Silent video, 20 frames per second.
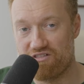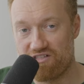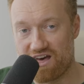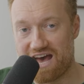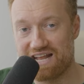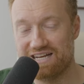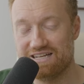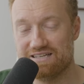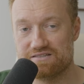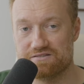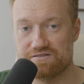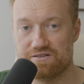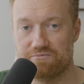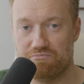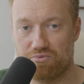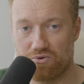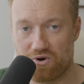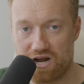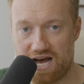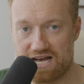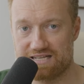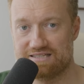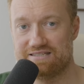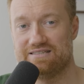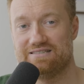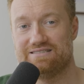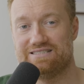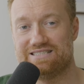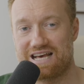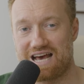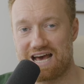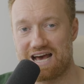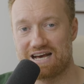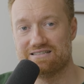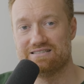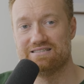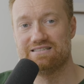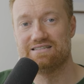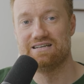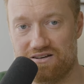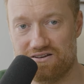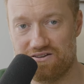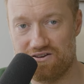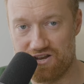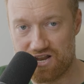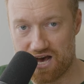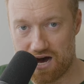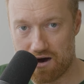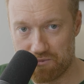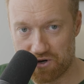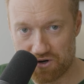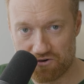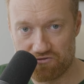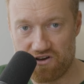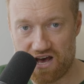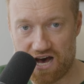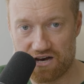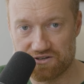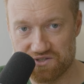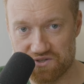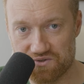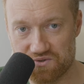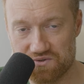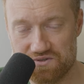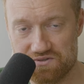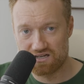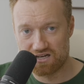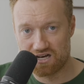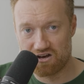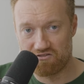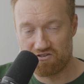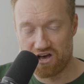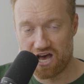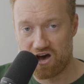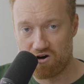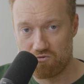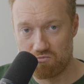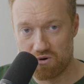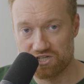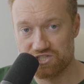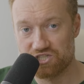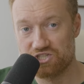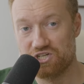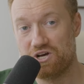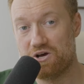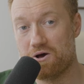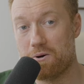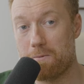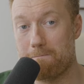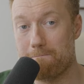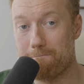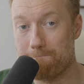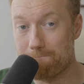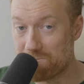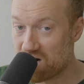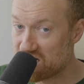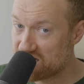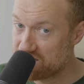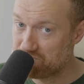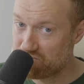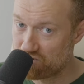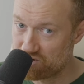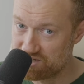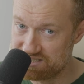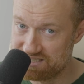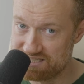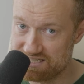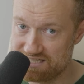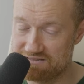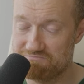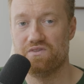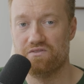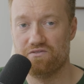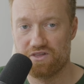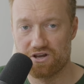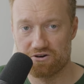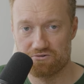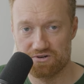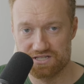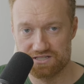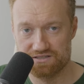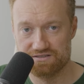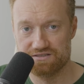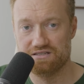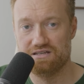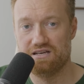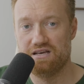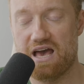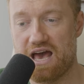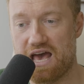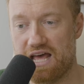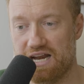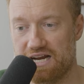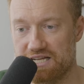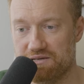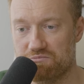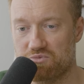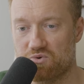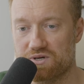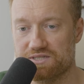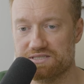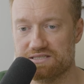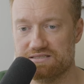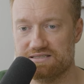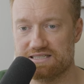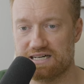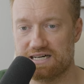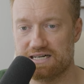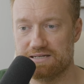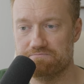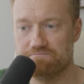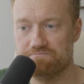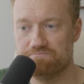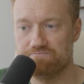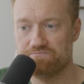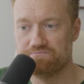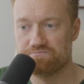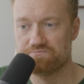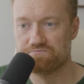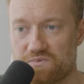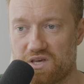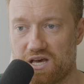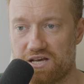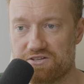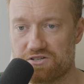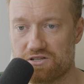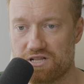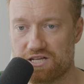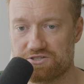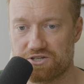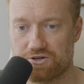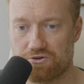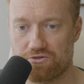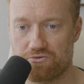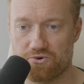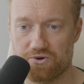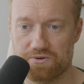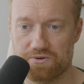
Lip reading: That is the brass tacks nominal value of how much money printing there is at any point in time. Okay, so let's go through